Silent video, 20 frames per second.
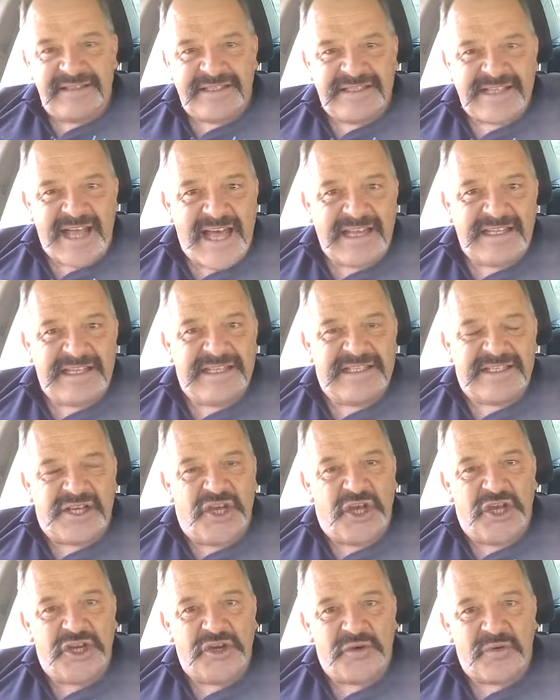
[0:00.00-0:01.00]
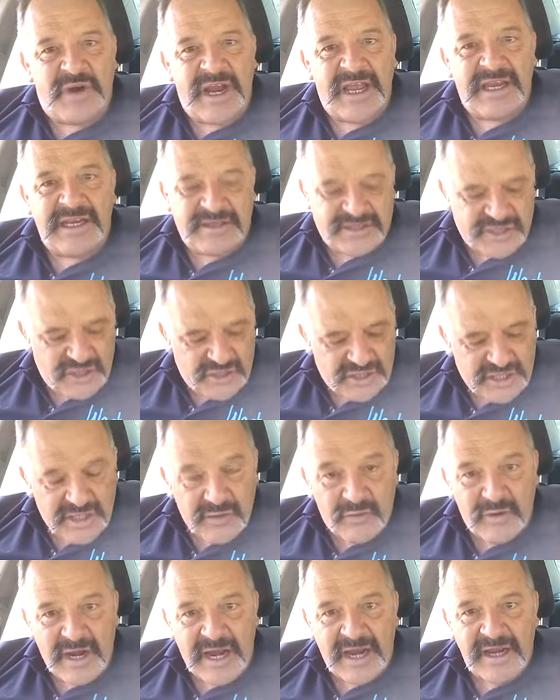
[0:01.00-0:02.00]
starting to turn
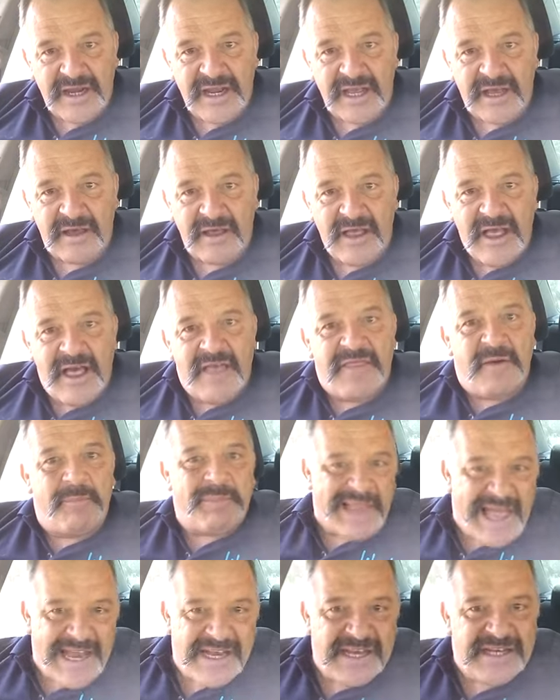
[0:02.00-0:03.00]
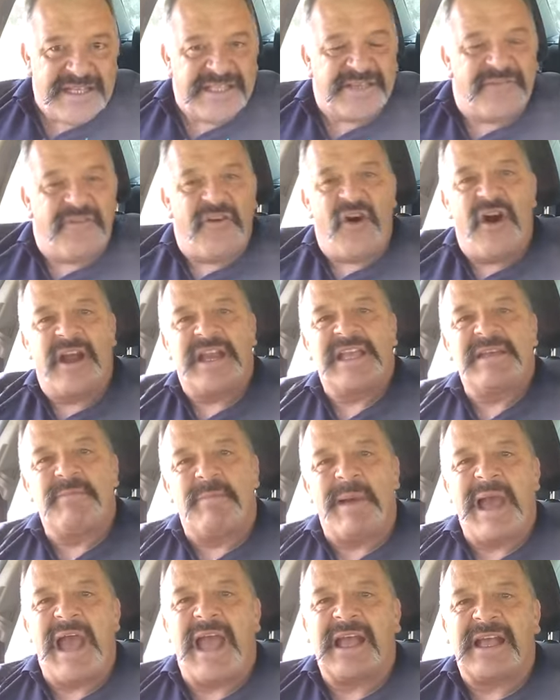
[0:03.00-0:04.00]
around now. The planet is fighting
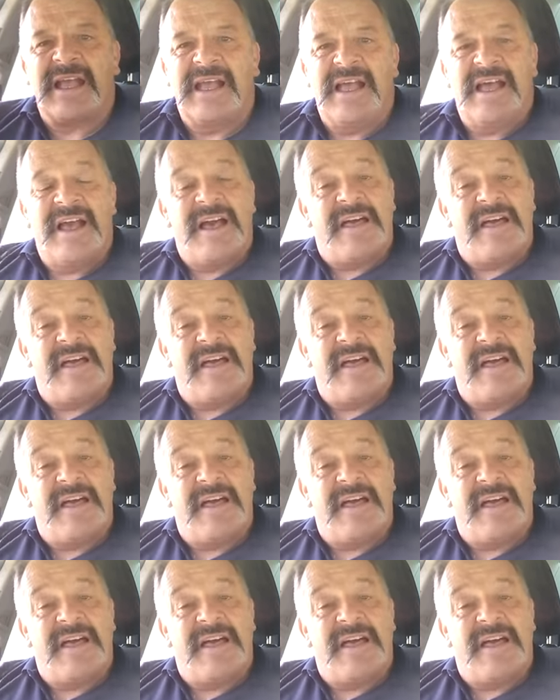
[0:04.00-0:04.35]
back.